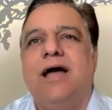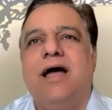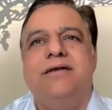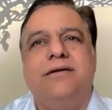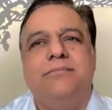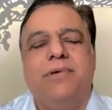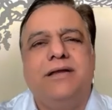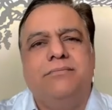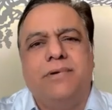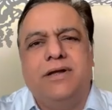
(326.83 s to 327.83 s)
I did my
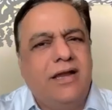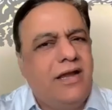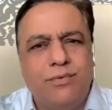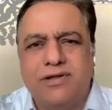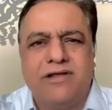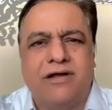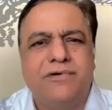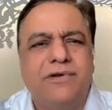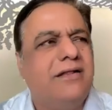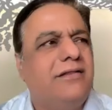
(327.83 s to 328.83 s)
advance
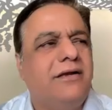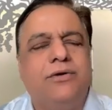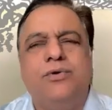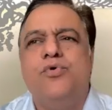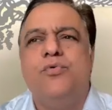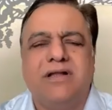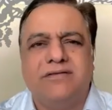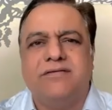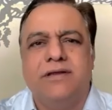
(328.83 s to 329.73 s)
after I think 2 months.